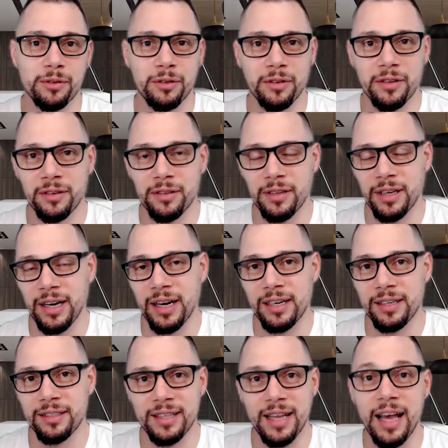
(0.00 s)
So they're going
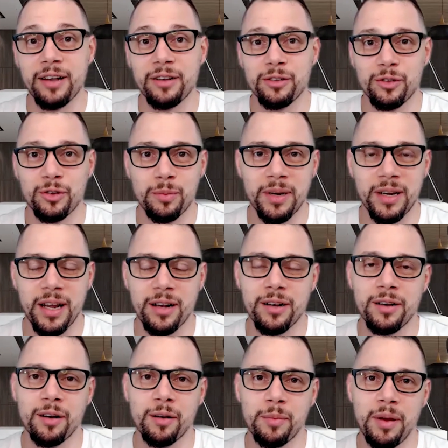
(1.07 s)
to not consume any
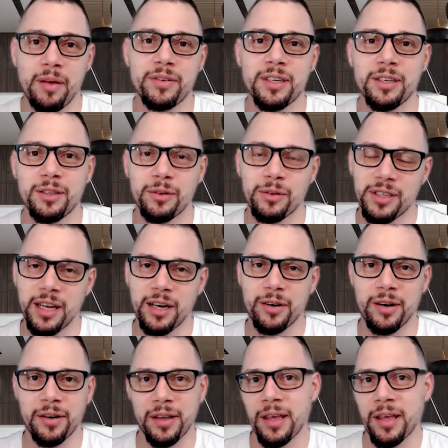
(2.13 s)
alcoholic beverages during
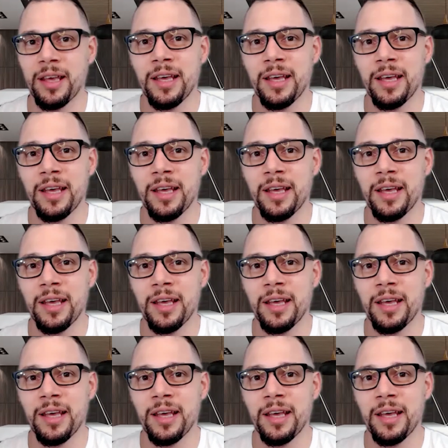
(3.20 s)
January.